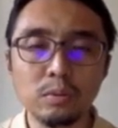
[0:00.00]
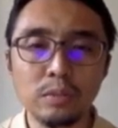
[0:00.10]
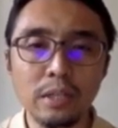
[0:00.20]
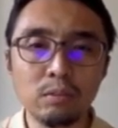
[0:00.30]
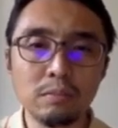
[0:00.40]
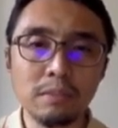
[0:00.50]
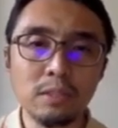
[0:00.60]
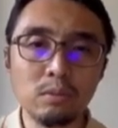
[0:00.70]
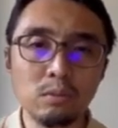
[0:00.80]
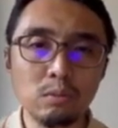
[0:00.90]
there will be
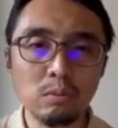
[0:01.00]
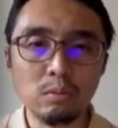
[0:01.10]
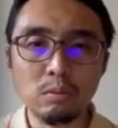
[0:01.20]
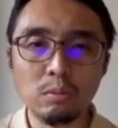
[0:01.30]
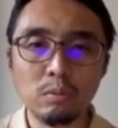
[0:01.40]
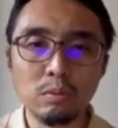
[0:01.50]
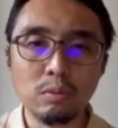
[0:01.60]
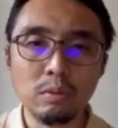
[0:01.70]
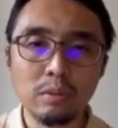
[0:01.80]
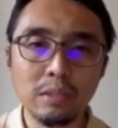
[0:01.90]
no
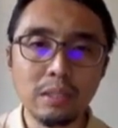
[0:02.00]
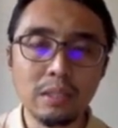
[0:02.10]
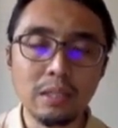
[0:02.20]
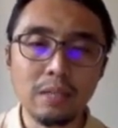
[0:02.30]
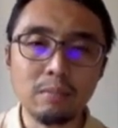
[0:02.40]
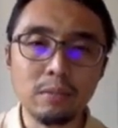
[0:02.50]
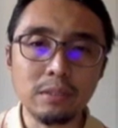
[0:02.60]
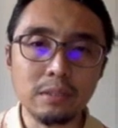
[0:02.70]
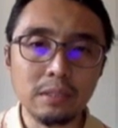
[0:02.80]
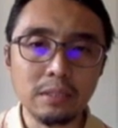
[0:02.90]

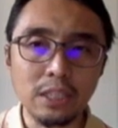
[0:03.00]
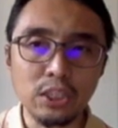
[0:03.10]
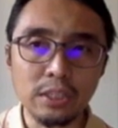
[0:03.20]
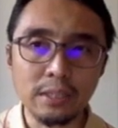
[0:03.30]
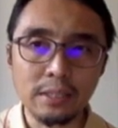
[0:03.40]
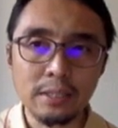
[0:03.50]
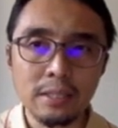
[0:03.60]
laboratory session.